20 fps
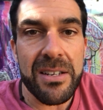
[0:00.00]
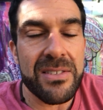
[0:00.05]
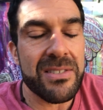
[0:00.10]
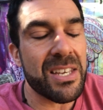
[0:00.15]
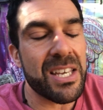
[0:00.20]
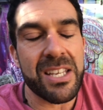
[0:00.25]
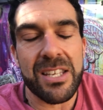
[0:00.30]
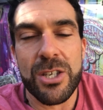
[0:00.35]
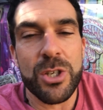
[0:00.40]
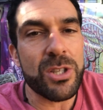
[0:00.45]
It's
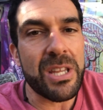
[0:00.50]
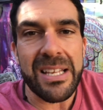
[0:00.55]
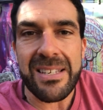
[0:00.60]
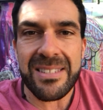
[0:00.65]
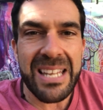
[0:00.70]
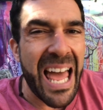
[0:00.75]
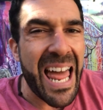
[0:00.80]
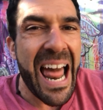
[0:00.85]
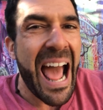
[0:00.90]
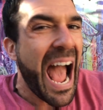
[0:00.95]
like you
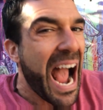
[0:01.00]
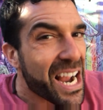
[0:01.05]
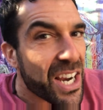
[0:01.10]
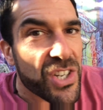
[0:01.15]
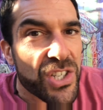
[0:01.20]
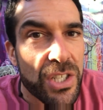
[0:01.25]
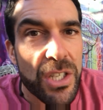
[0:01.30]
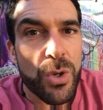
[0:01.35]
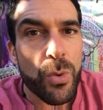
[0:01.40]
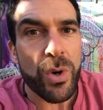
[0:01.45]
that's not
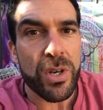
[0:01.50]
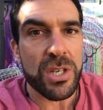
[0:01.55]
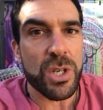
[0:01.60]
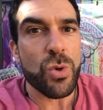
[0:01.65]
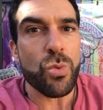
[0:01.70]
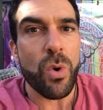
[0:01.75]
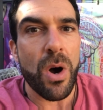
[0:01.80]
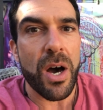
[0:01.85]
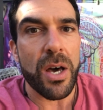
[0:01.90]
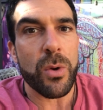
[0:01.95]
actually what
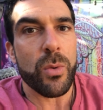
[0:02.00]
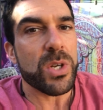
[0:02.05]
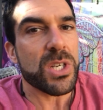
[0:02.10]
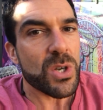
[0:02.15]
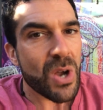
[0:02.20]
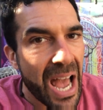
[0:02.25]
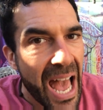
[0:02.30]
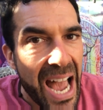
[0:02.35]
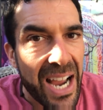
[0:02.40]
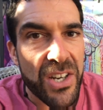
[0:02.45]
you want. What
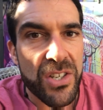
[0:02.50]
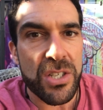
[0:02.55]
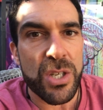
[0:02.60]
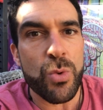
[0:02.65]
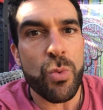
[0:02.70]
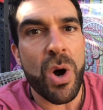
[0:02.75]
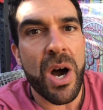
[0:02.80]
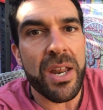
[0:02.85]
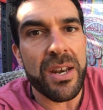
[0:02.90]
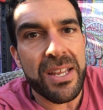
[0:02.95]
you actually
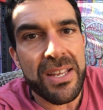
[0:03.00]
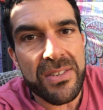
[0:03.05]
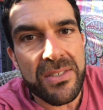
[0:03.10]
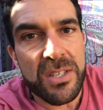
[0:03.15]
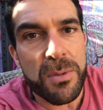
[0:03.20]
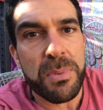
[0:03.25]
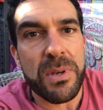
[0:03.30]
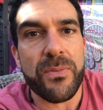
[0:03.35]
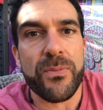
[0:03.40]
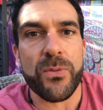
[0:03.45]
want is
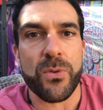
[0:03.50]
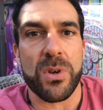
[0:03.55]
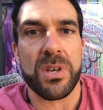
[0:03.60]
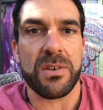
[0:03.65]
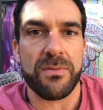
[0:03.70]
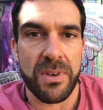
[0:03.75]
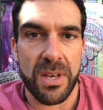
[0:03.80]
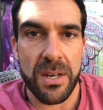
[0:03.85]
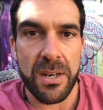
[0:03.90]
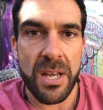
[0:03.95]
to be free
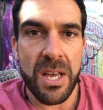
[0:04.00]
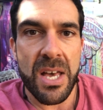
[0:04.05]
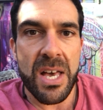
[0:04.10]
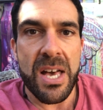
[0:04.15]
of it.